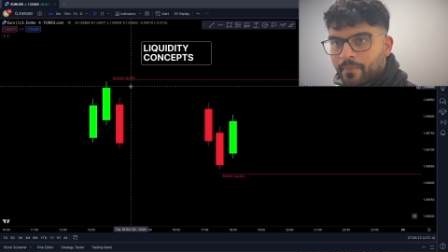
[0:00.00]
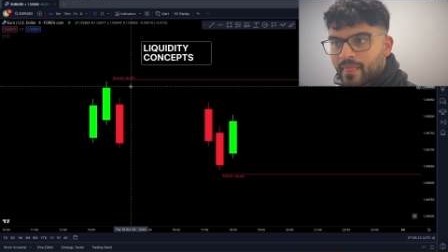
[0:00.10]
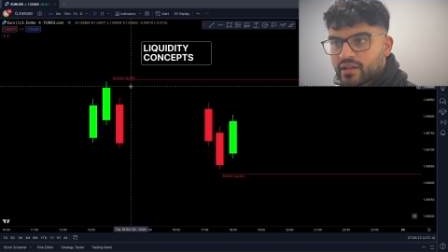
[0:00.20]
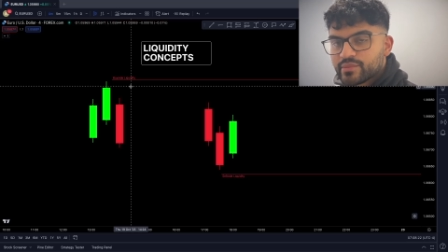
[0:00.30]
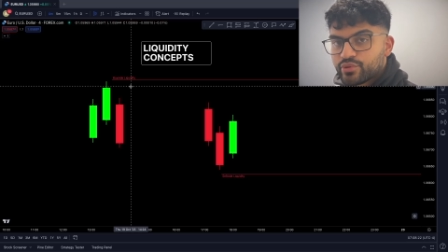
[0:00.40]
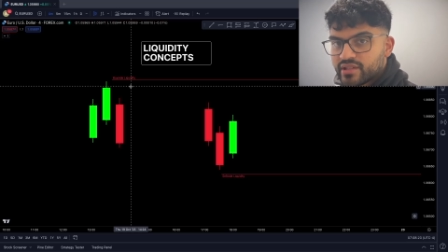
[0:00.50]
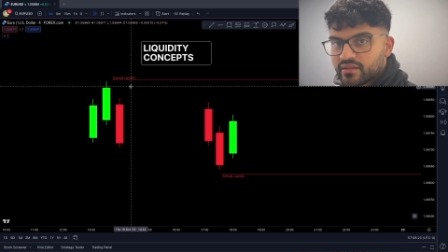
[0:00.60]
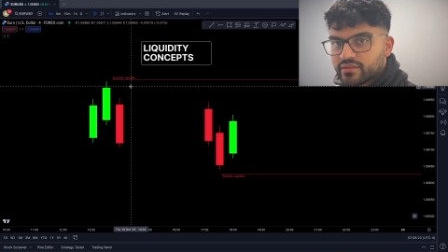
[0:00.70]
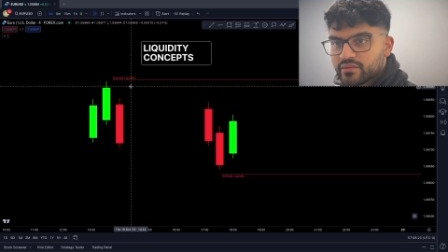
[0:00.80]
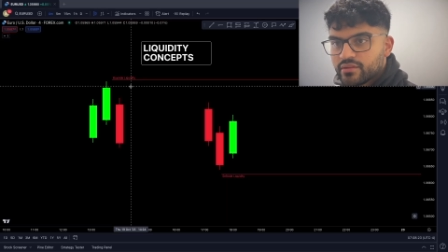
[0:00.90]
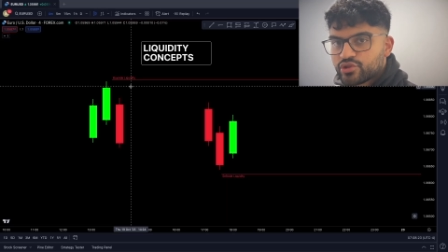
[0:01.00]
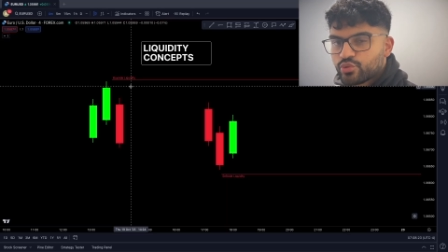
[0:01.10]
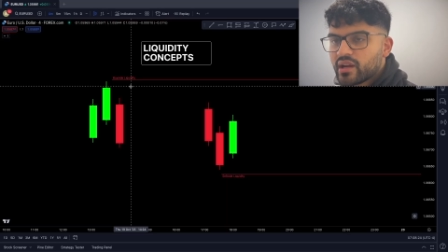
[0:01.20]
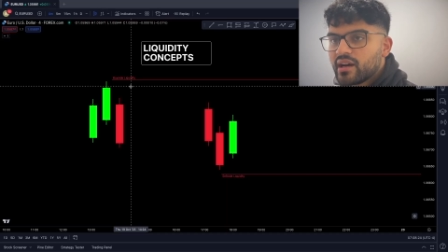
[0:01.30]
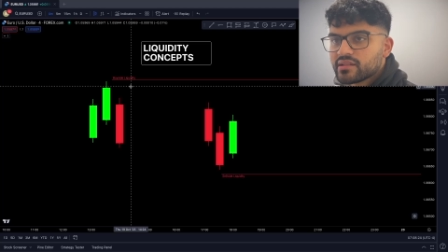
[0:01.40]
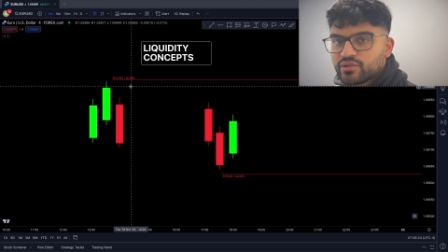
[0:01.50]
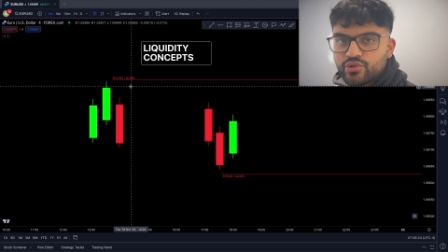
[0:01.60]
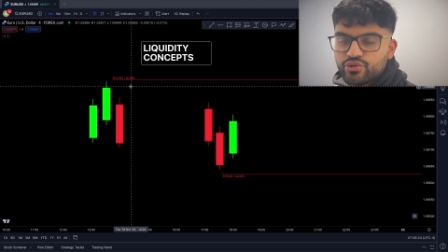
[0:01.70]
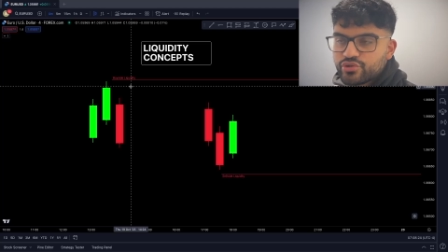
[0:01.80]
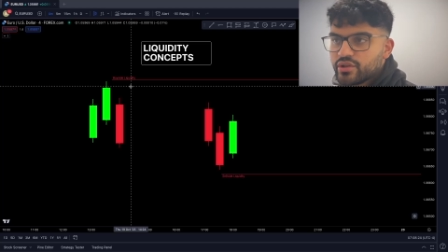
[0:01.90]
It's protected. Swing highs are
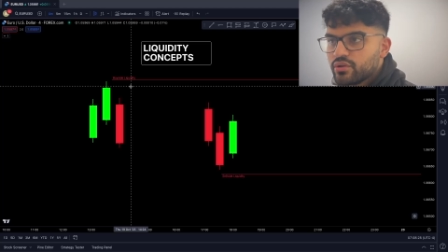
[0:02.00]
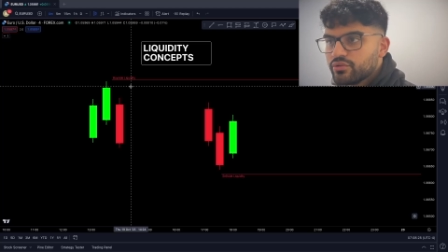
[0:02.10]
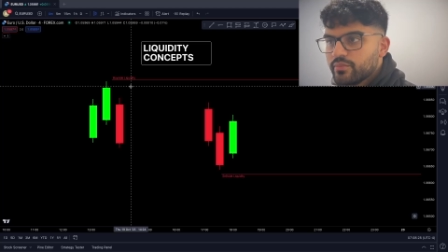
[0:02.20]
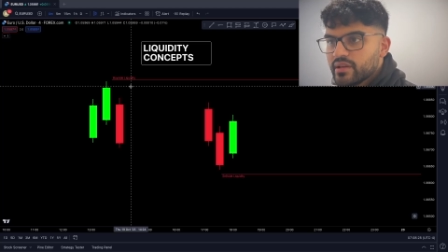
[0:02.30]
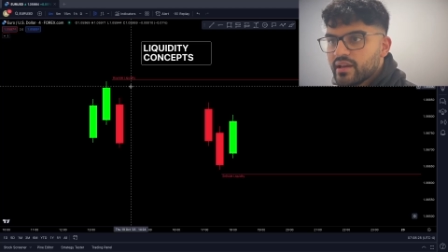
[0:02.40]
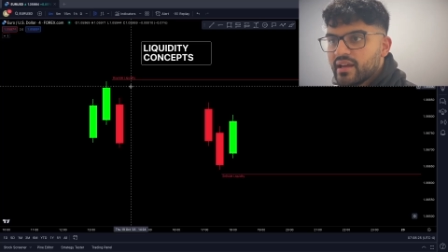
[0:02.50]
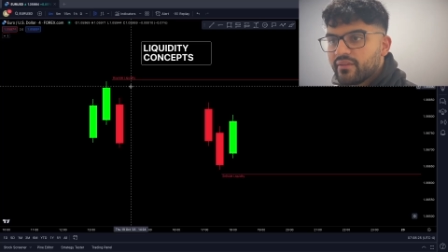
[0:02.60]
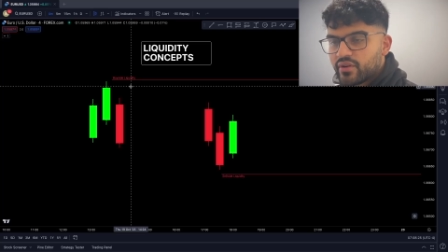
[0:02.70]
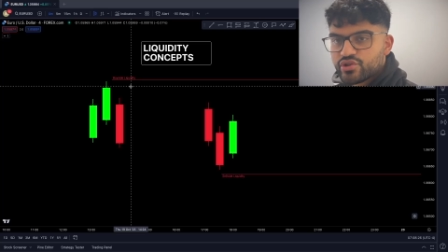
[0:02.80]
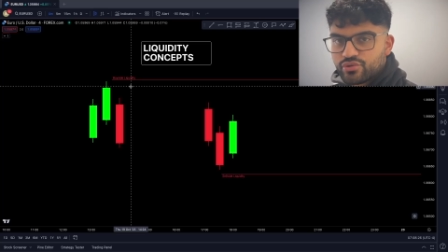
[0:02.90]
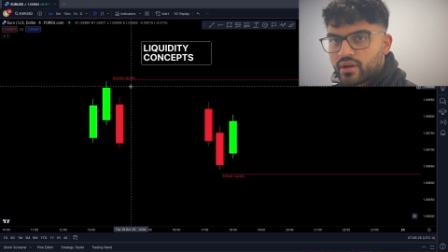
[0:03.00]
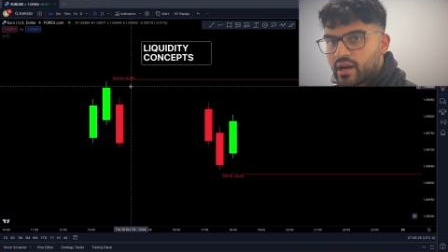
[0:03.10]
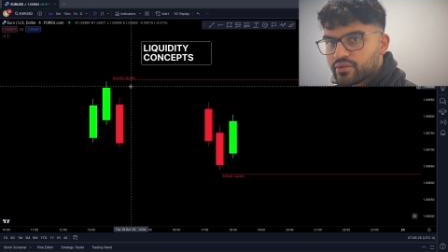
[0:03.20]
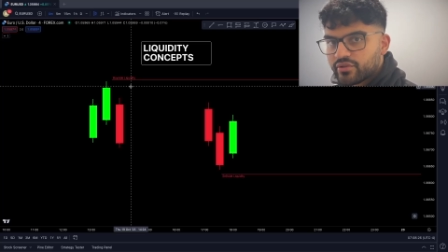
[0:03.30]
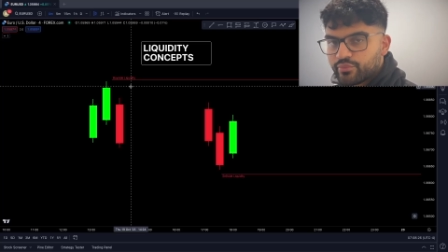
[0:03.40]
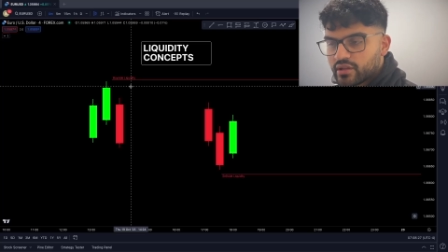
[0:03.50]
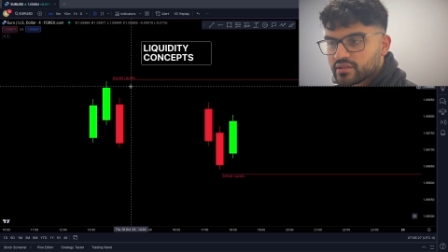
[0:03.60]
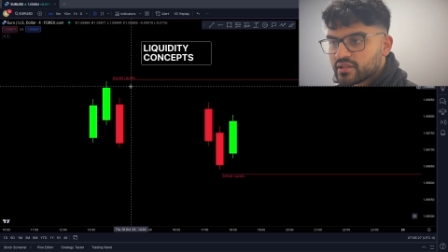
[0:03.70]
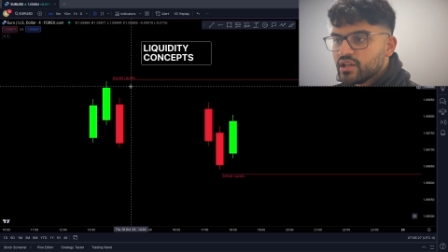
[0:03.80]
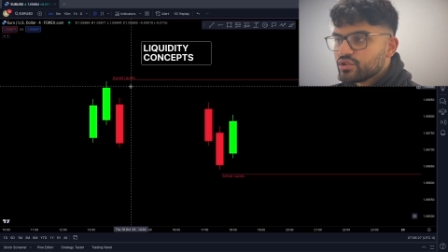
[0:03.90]
usually known to be very strong areas of price.
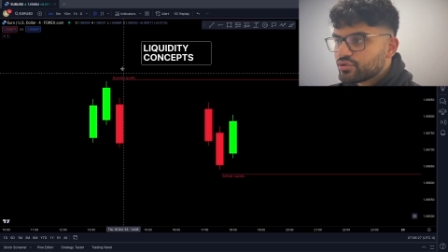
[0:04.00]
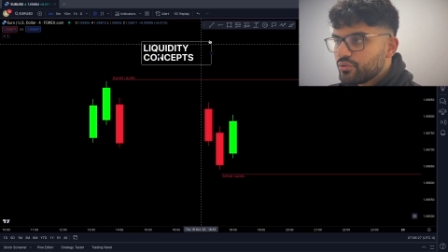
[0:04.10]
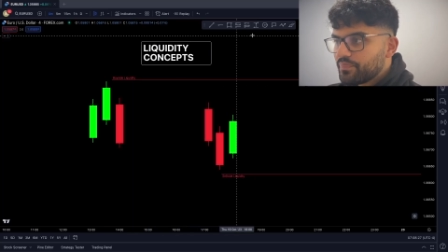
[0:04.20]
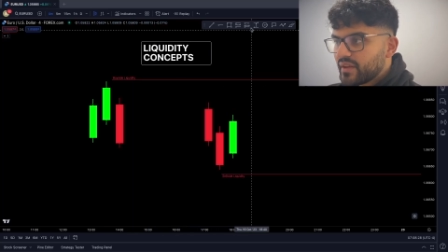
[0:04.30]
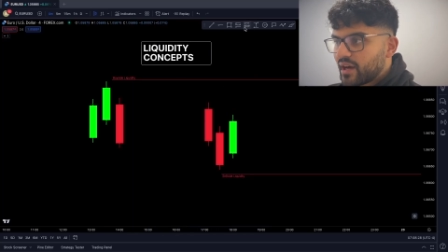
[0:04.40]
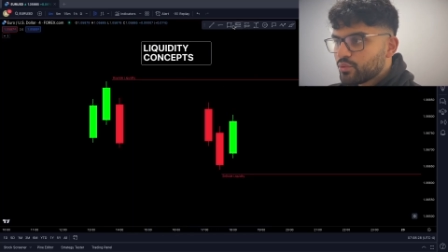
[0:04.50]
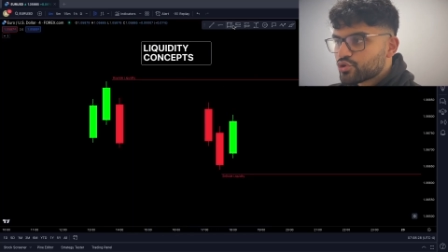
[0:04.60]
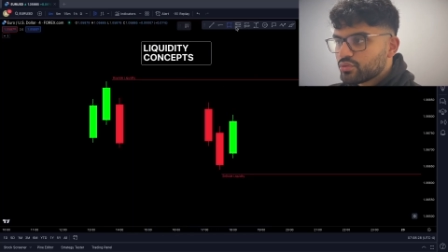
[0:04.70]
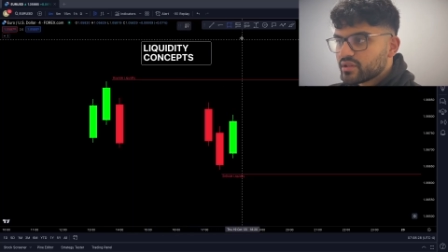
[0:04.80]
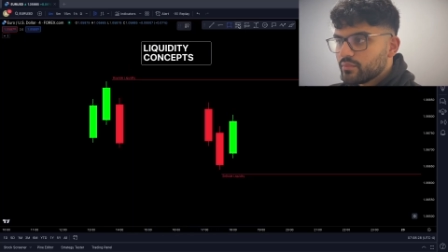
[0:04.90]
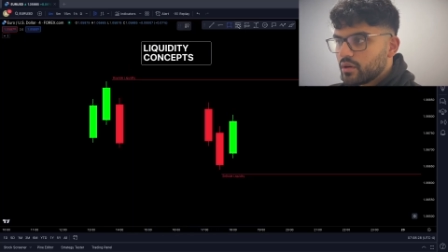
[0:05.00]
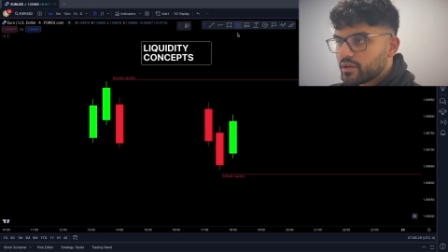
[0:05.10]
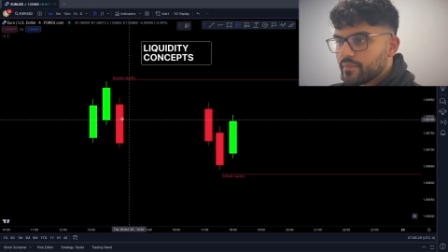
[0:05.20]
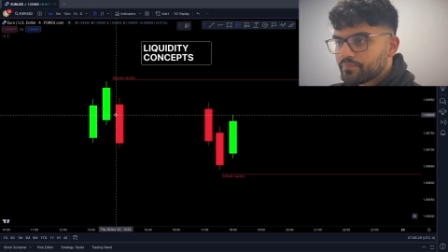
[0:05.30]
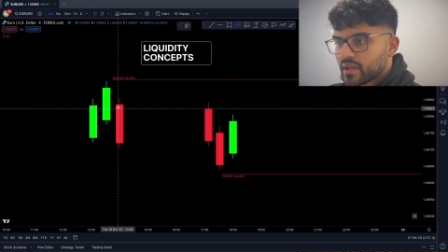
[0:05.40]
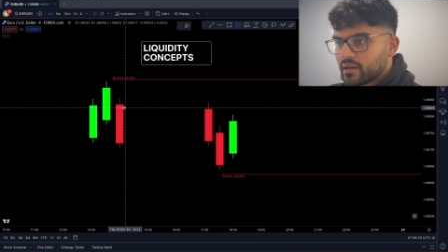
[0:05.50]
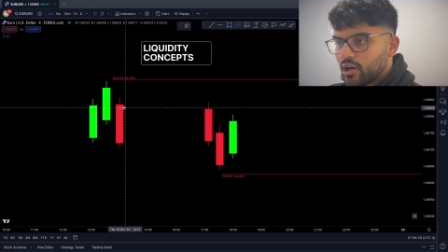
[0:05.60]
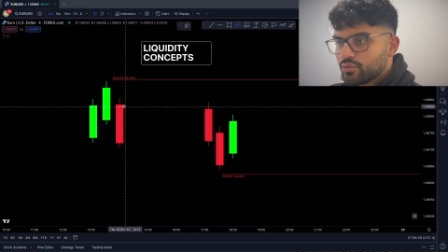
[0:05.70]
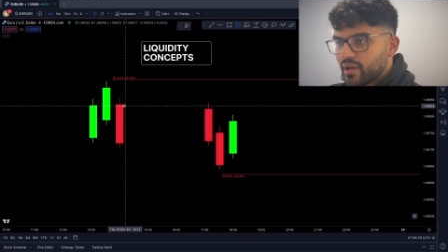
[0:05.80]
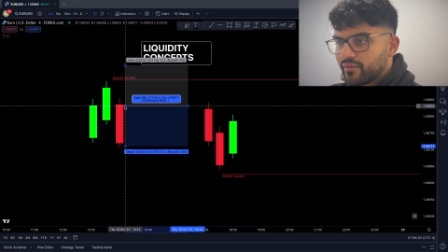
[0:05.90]
So if I was shorting the market, I
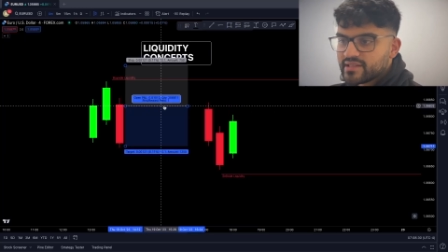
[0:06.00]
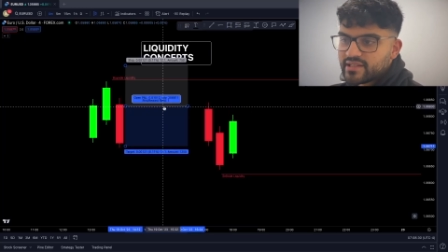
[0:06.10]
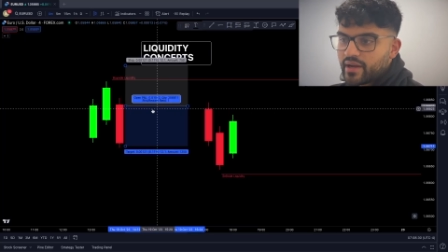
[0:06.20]
would have, let's say, my